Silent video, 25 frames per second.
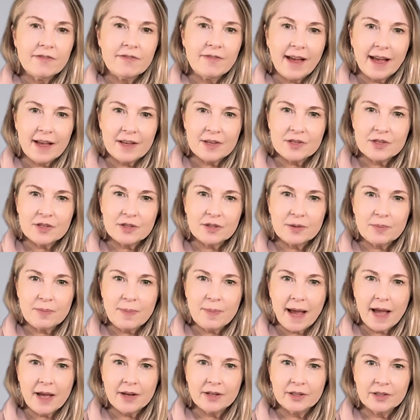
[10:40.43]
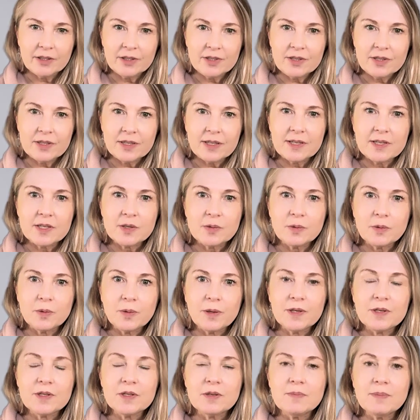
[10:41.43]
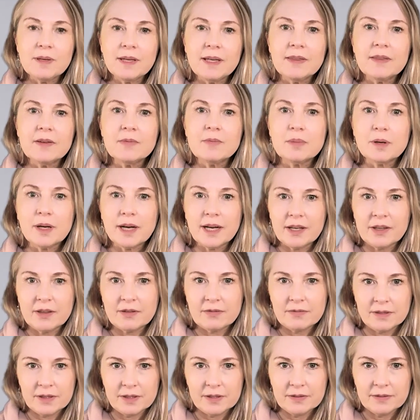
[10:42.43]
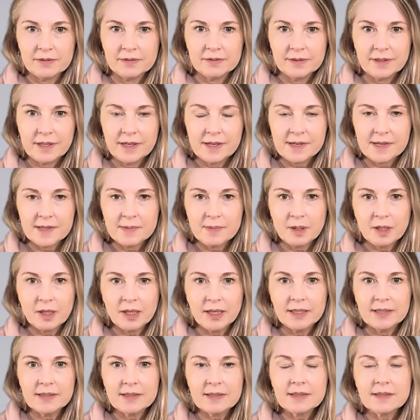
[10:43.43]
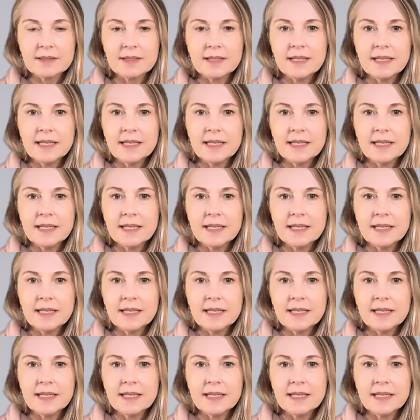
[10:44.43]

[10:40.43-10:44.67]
faster patterns is going to be the breakthrough experience.